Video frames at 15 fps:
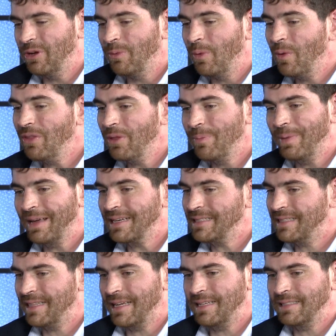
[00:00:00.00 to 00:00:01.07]
But one of the
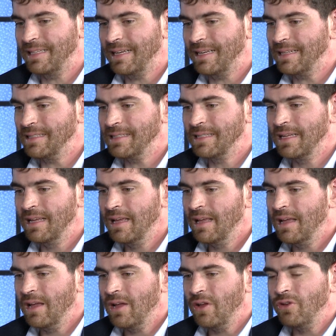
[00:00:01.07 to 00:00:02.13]
biggest things is
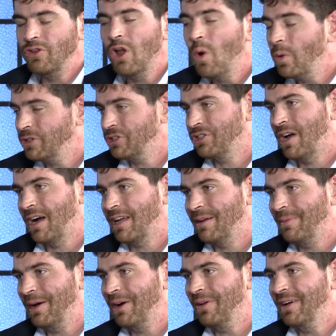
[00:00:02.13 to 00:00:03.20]
know what you're talking
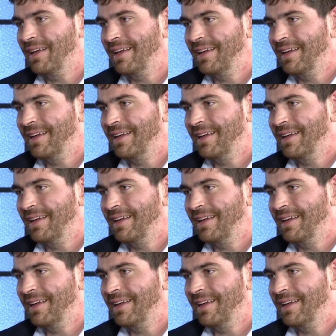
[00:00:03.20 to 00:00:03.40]
about.